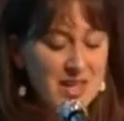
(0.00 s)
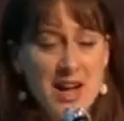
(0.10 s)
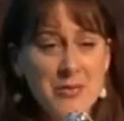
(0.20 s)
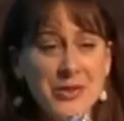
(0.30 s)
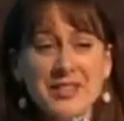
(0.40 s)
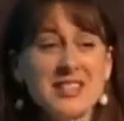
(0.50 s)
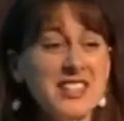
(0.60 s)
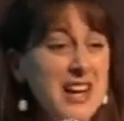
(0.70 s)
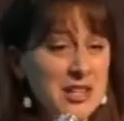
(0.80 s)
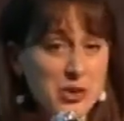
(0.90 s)
Um, there isn't a
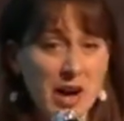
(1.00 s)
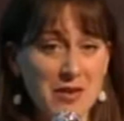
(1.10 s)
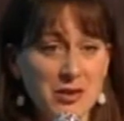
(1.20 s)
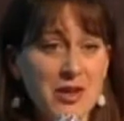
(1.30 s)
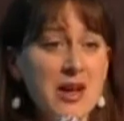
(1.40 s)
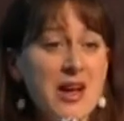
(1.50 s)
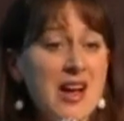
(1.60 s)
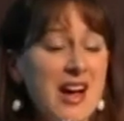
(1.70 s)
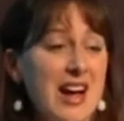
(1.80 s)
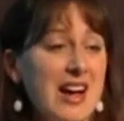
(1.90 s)
ton of travel.
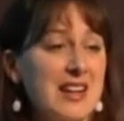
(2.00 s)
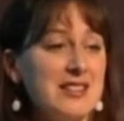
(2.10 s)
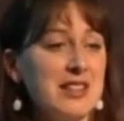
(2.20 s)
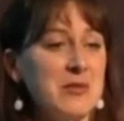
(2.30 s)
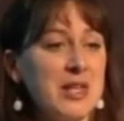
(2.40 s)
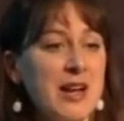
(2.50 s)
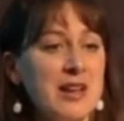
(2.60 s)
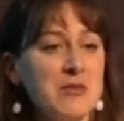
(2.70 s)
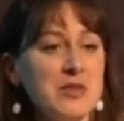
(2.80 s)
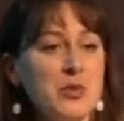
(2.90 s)
Uh,
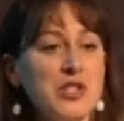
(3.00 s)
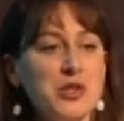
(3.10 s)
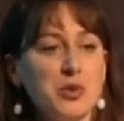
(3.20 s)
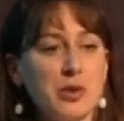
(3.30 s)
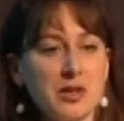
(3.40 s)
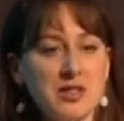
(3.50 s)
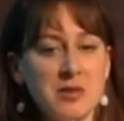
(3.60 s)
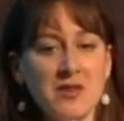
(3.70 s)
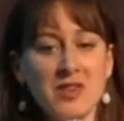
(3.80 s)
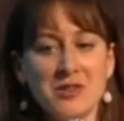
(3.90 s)
sometimes we do work
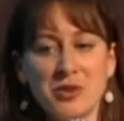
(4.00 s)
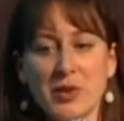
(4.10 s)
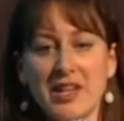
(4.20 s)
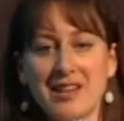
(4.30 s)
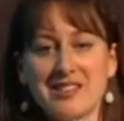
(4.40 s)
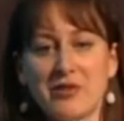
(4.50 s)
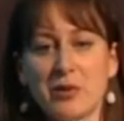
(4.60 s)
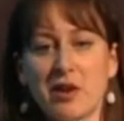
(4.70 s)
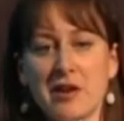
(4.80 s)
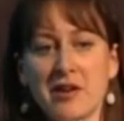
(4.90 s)
some evenings or weekends
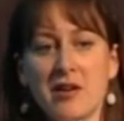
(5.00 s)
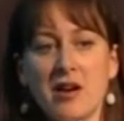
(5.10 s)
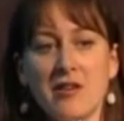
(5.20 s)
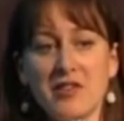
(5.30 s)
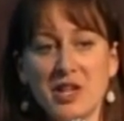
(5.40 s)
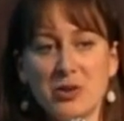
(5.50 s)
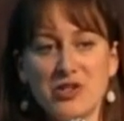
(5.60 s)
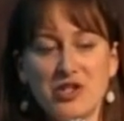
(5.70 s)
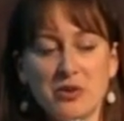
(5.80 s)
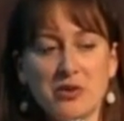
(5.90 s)
if we're on a, a video
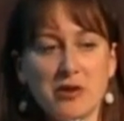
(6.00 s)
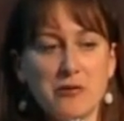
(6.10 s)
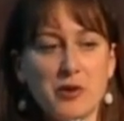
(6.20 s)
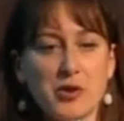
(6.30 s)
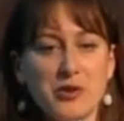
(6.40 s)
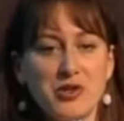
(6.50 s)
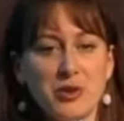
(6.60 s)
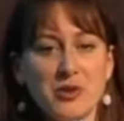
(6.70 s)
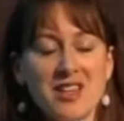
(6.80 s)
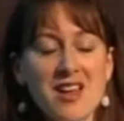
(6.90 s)
shoot or a photo
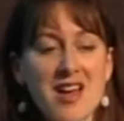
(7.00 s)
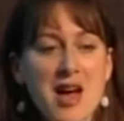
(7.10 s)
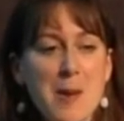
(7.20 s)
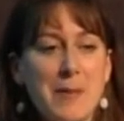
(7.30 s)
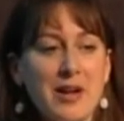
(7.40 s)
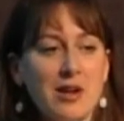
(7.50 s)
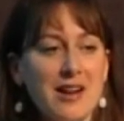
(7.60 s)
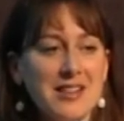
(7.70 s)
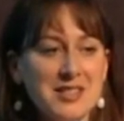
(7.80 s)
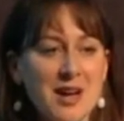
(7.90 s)
shoot, but a
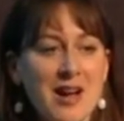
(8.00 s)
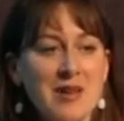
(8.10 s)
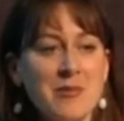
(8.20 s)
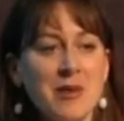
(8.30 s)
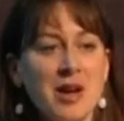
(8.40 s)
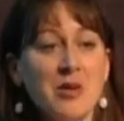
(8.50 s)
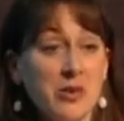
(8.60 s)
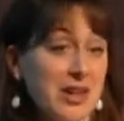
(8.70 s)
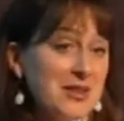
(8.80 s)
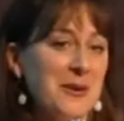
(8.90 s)
lot of the time um,
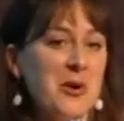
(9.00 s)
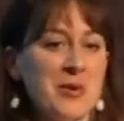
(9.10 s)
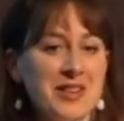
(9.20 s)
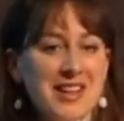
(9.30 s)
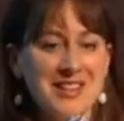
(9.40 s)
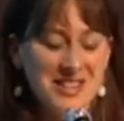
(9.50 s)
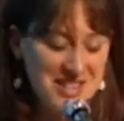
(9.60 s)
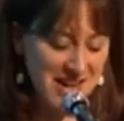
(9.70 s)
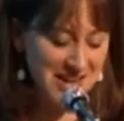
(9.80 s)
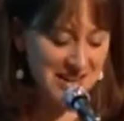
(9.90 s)
we get to go home at the end of the
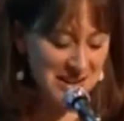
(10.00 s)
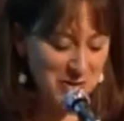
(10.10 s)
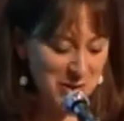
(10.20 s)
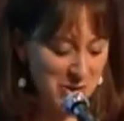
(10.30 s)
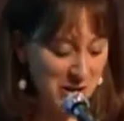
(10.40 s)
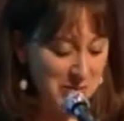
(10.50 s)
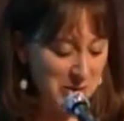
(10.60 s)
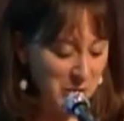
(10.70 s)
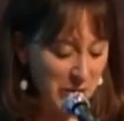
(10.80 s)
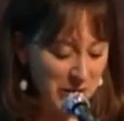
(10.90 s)
day and leave our job
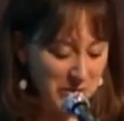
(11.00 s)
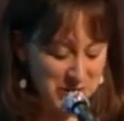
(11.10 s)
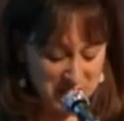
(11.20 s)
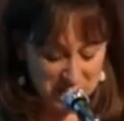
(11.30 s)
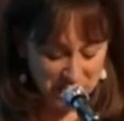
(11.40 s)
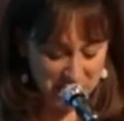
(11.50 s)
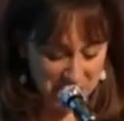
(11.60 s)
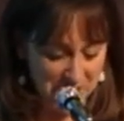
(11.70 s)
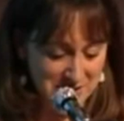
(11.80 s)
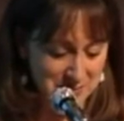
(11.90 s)
at work, which is really
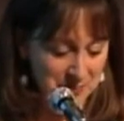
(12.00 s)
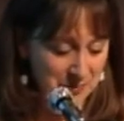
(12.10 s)
great.